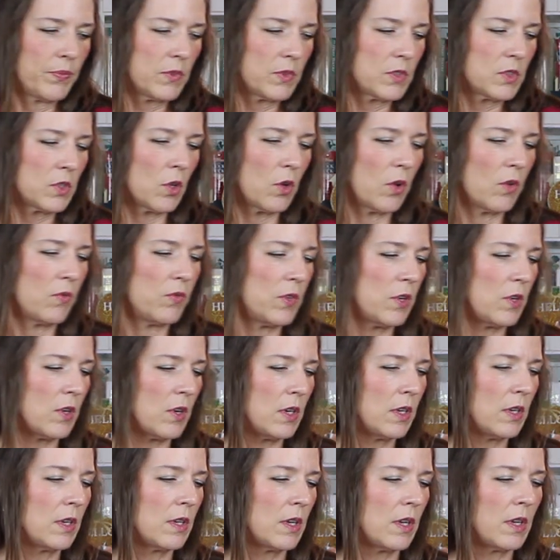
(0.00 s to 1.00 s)
So if you
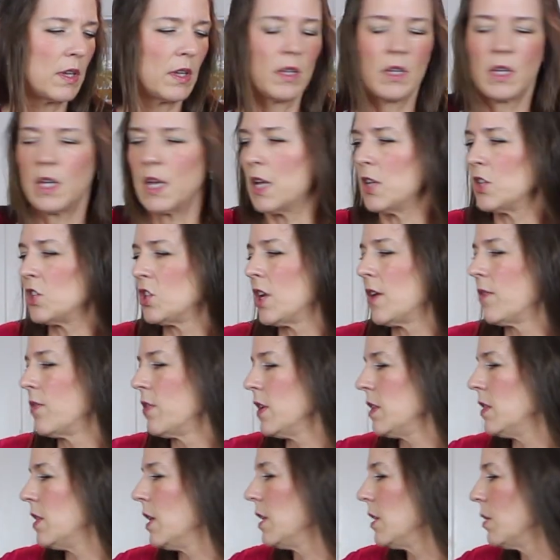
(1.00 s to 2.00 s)
didn't catch
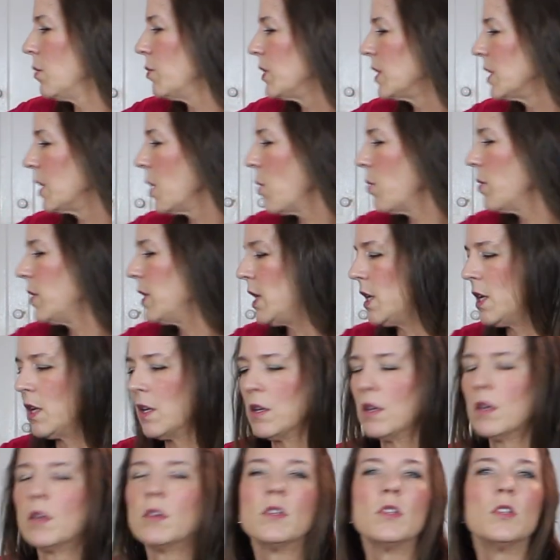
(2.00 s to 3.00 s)
everything that was going
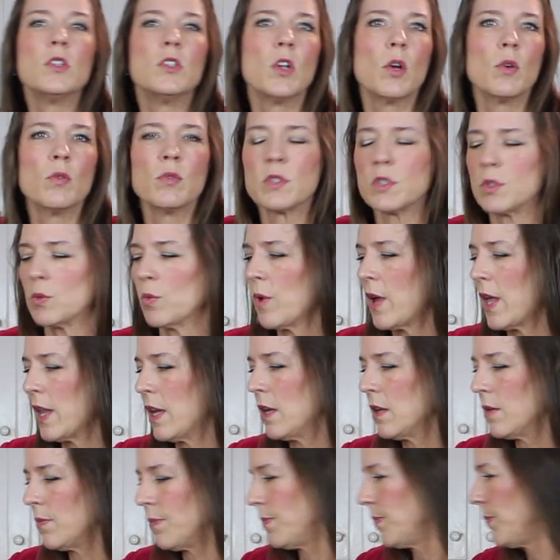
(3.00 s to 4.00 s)
in, don't sweat
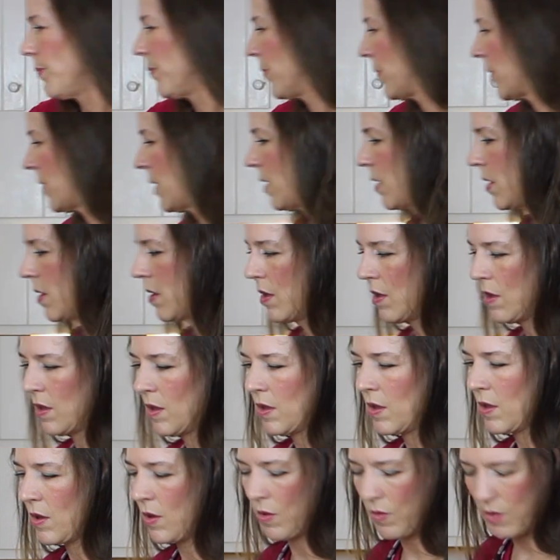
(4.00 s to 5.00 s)

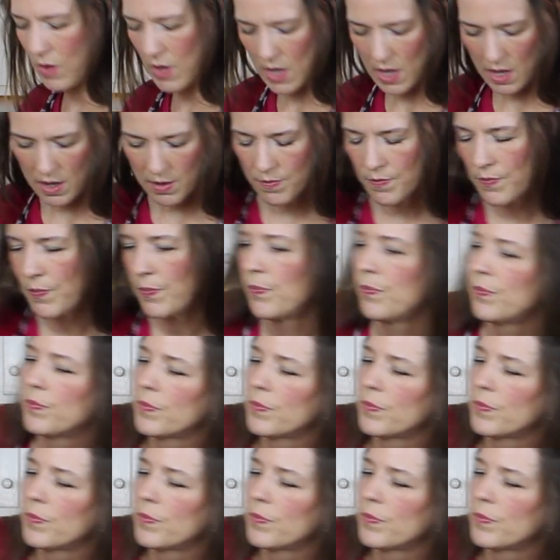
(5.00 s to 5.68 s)
it, okay?